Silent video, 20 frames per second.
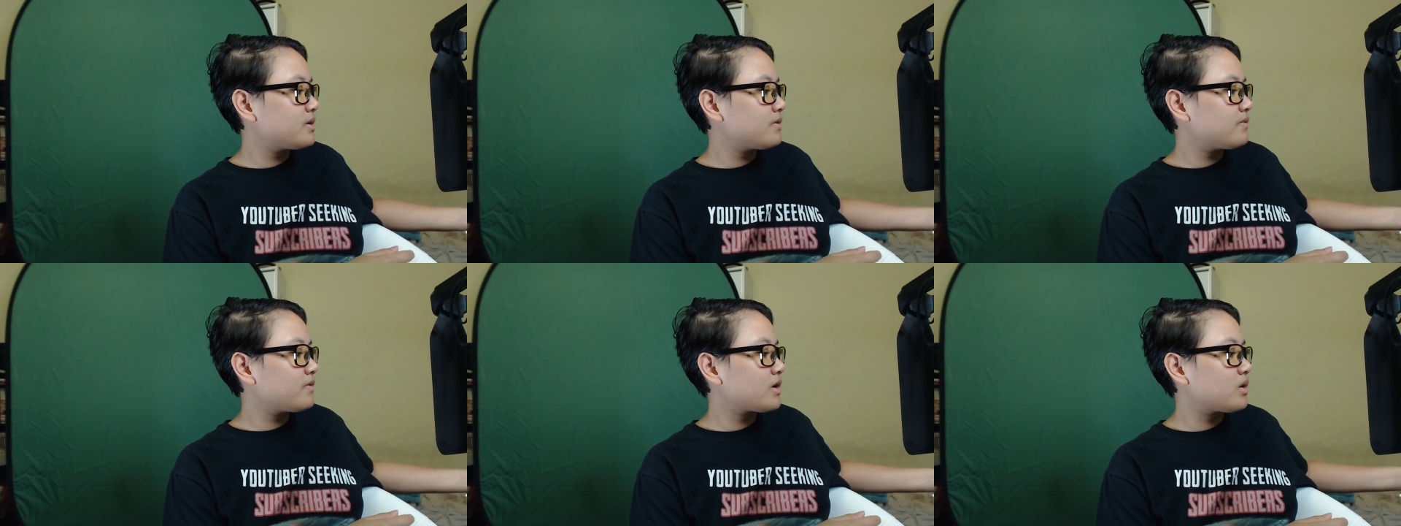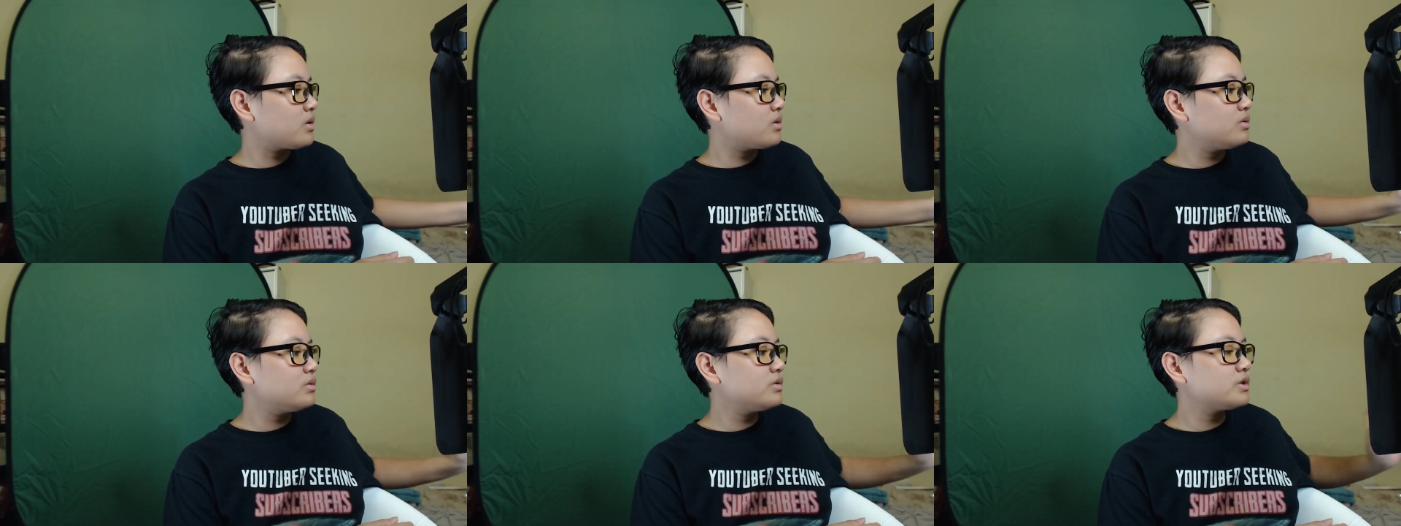of a
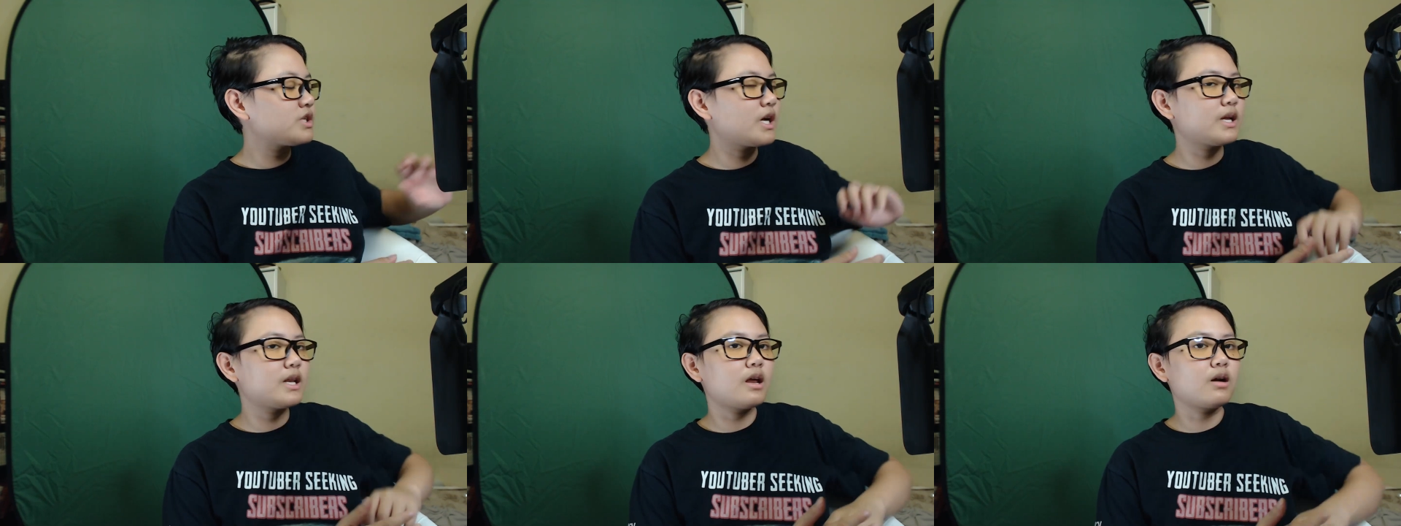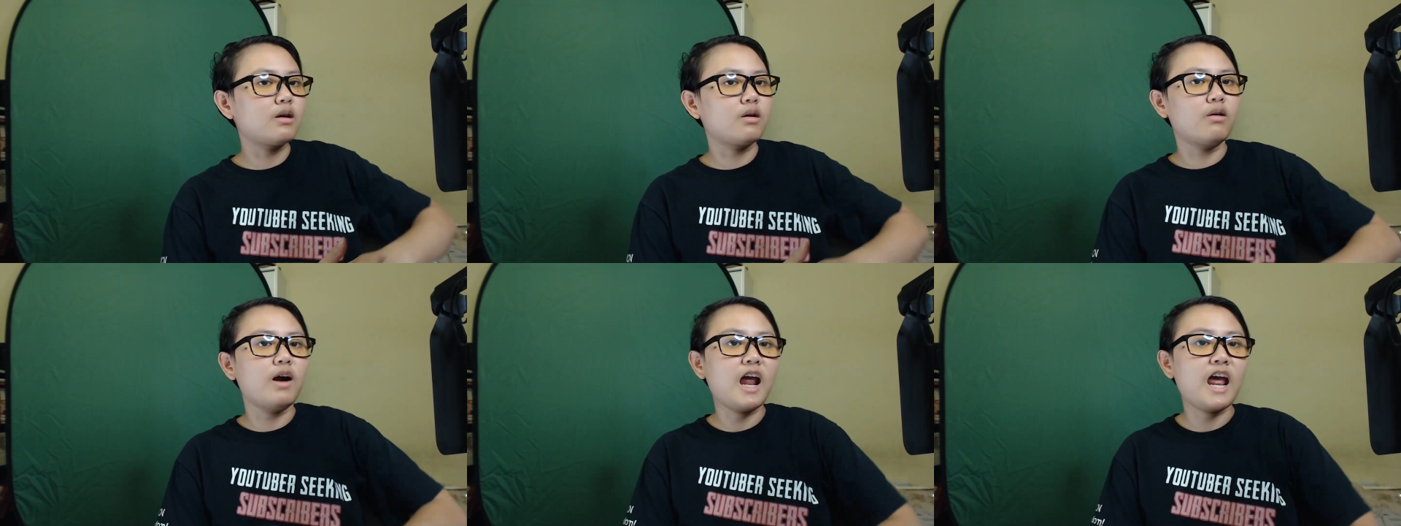clue saying that
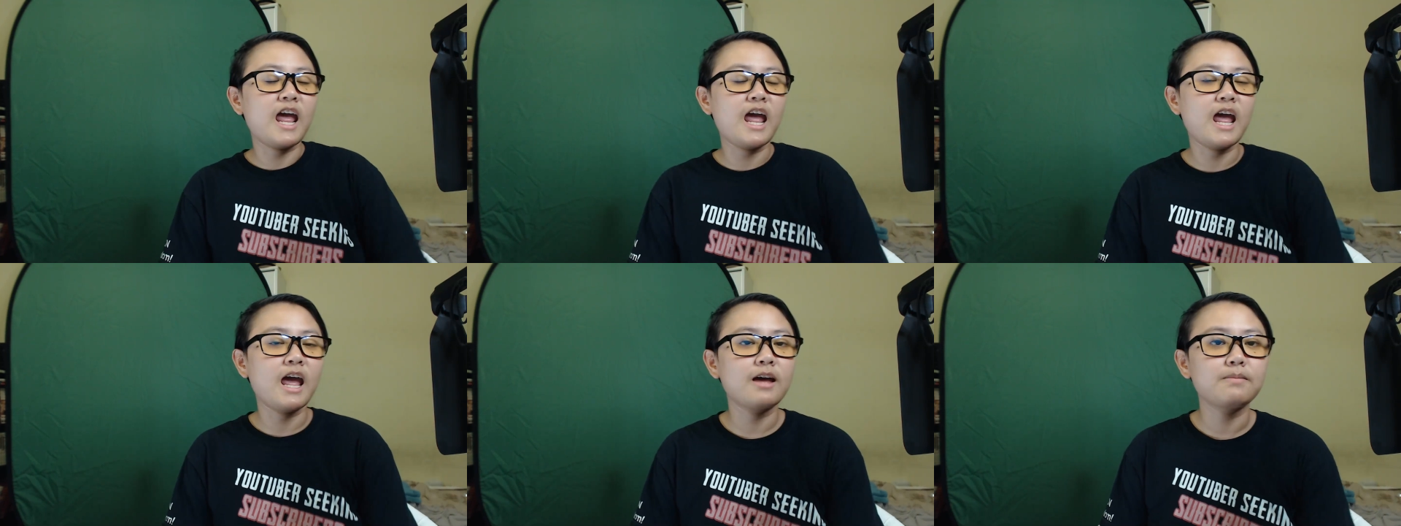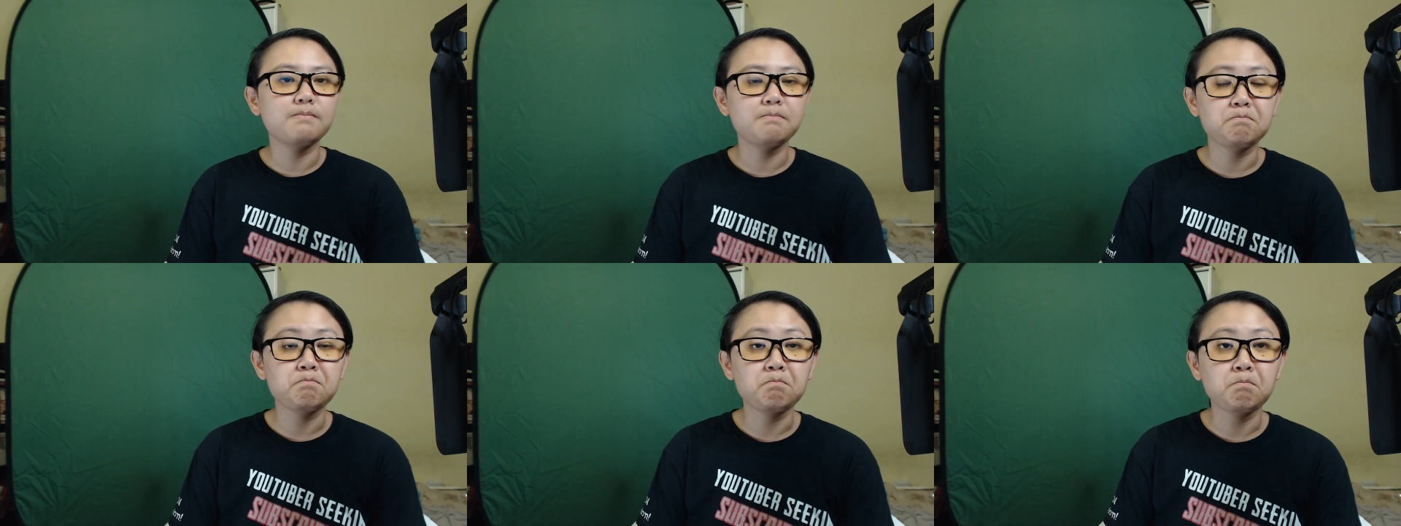her aunt
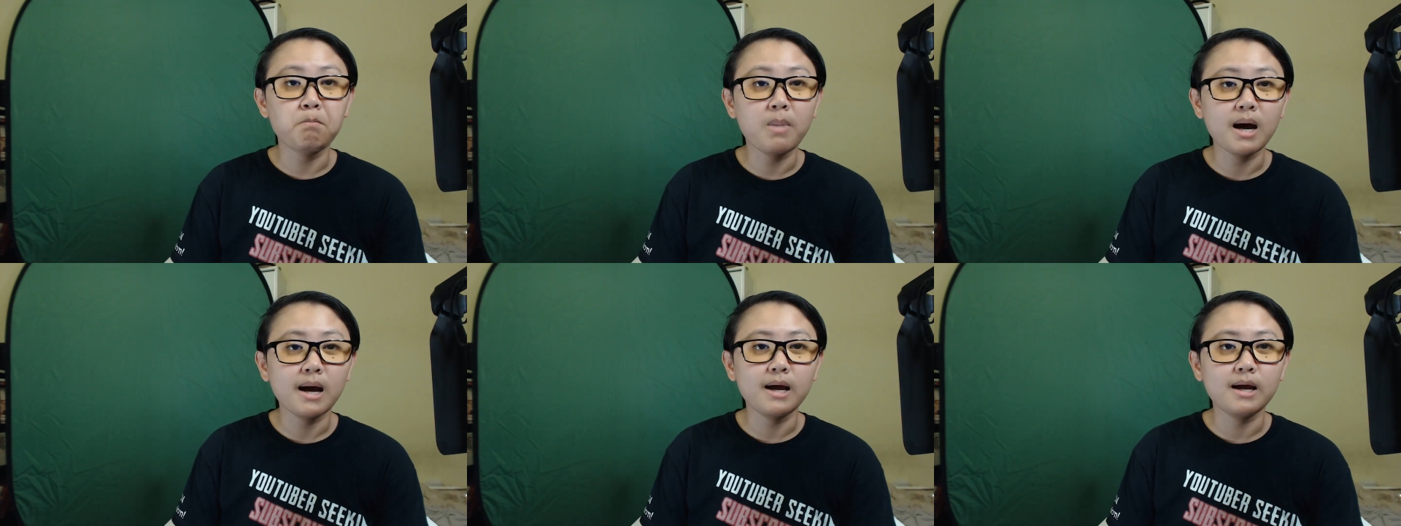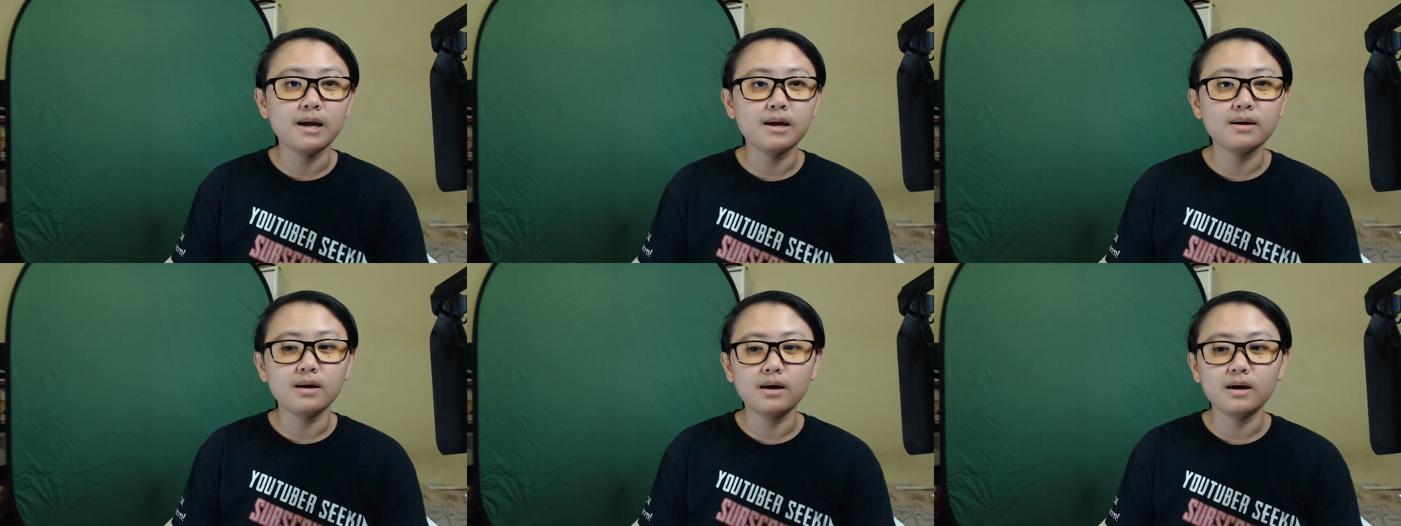
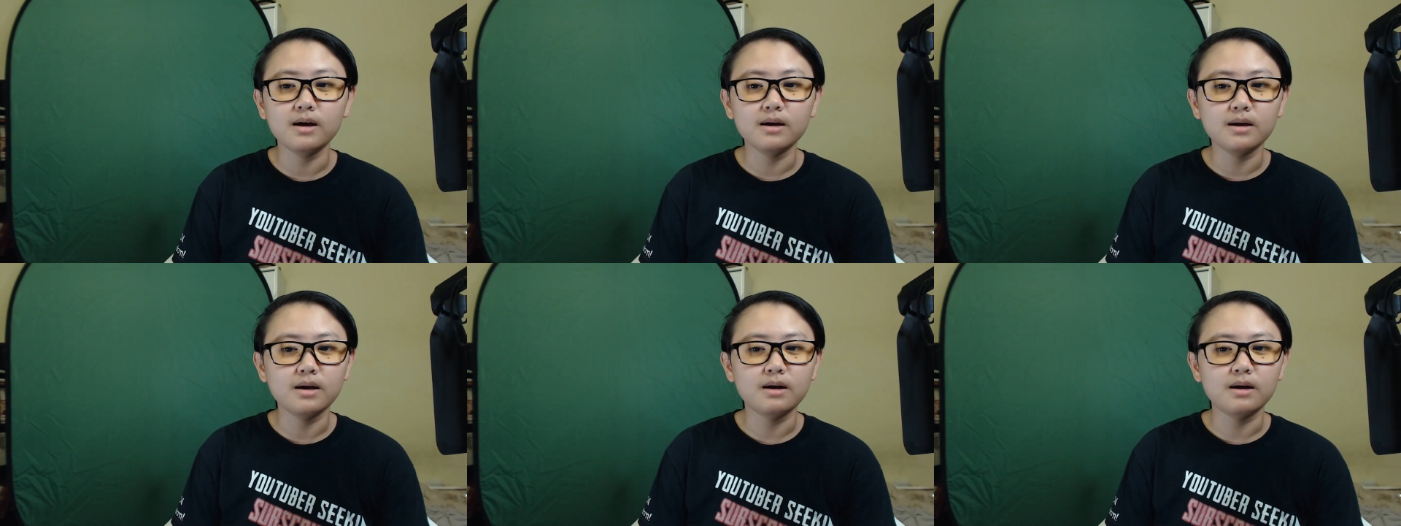might, uh,